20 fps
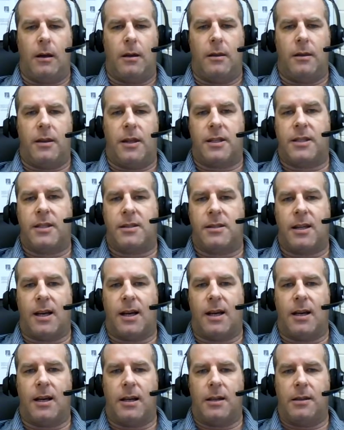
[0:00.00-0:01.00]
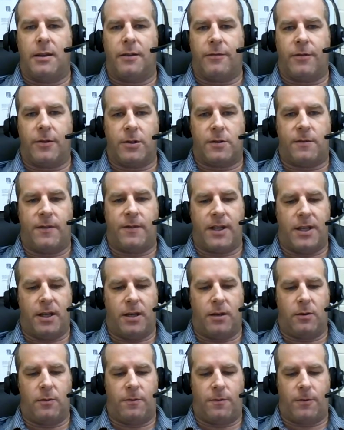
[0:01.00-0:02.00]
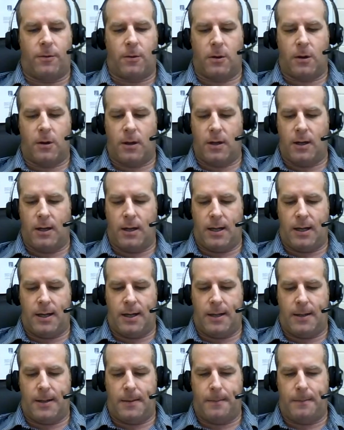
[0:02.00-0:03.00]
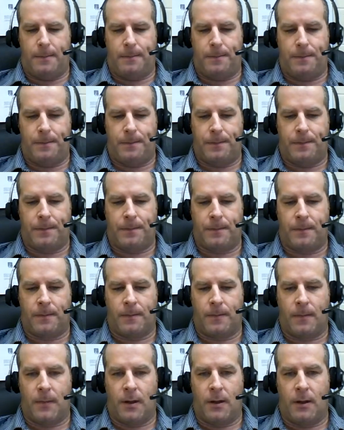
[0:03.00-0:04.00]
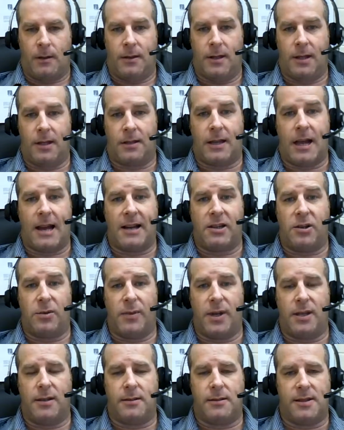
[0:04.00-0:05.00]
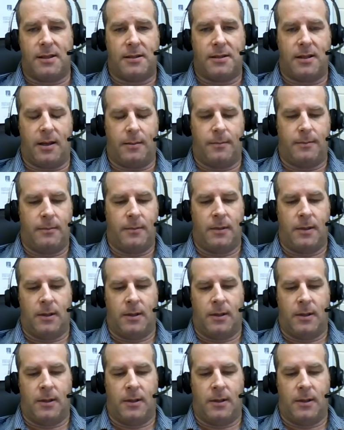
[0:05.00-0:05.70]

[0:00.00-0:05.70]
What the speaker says: This is the first video for the integument system,